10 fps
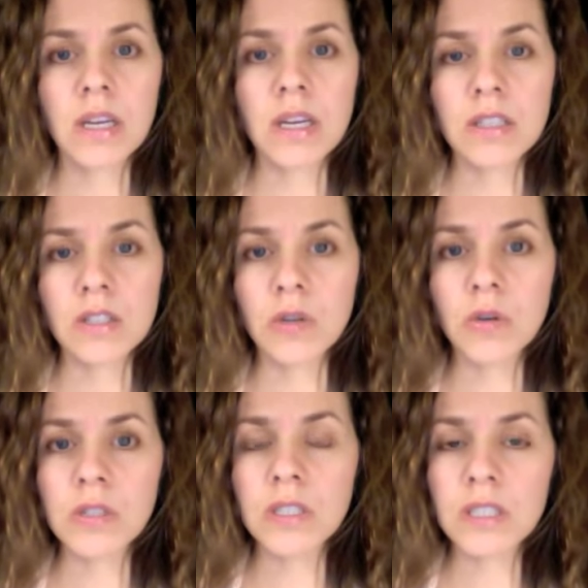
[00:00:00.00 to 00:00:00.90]
Is
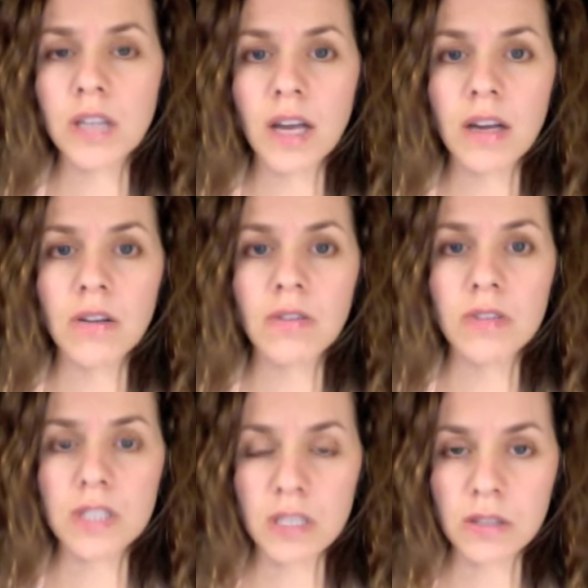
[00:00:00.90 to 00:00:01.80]
your desire
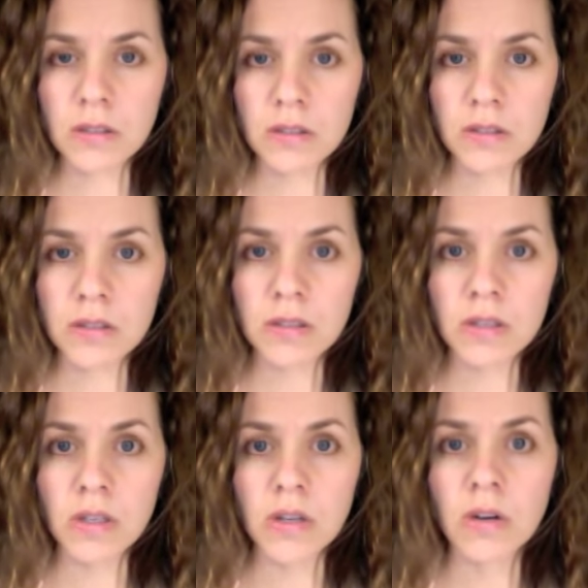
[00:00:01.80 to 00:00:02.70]
physical
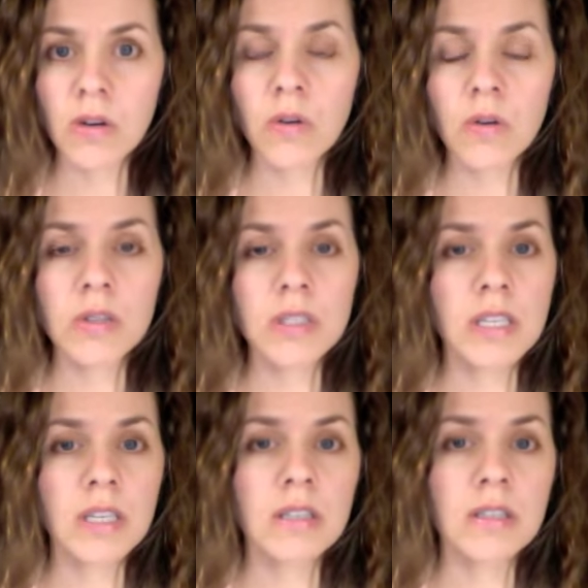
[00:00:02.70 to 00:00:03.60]
or is
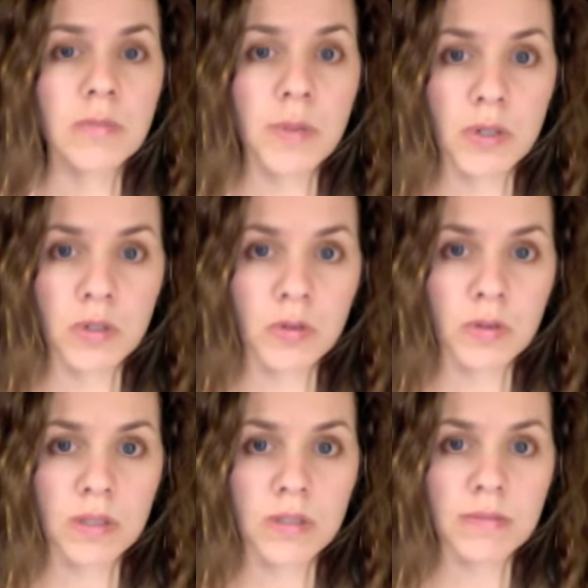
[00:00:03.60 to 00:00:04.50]
it spiritual?